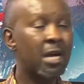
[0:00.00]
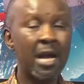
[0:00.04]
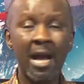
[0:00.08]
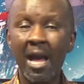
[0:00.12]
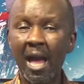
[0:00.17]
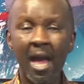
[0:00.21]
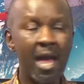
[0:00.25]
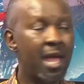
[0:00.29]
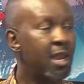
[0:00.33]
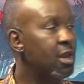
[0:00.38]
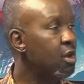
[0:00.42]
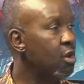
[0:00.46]

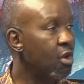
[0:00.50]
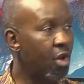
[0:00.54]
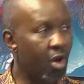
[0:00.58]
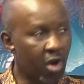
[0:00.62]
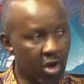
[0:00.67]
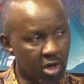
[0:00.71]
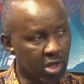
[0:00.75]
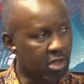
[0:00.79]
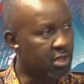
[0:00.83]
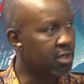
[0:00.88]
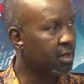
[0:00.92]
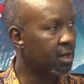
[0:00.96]

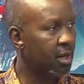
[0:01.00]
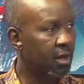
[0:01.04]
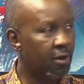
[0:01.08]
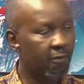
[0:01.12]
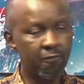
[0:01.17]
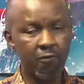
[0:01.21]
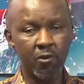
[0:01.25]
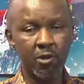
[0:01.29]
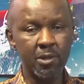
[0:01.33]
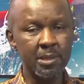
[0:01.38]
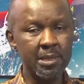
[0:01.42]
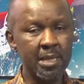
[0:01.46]
cannot
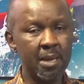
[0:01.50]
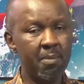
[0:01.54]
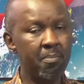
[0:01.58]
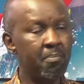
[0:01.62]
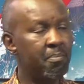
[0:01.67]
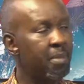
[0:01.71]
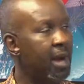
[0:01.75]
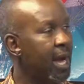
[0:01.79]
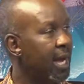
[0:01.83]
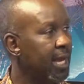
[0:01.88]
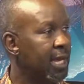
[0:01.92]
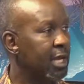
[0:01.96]
force them
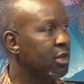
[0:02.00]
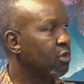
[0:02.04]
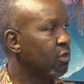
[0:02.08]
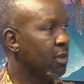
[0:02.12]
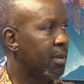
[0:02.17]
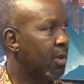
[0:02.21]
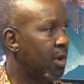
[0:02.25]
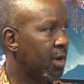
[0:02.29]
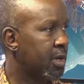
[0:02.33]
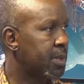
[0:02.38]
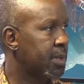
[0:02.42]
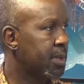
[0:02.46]
back into the
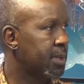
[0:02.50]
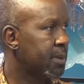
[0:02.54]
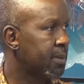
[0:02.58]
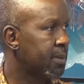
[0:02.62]
box.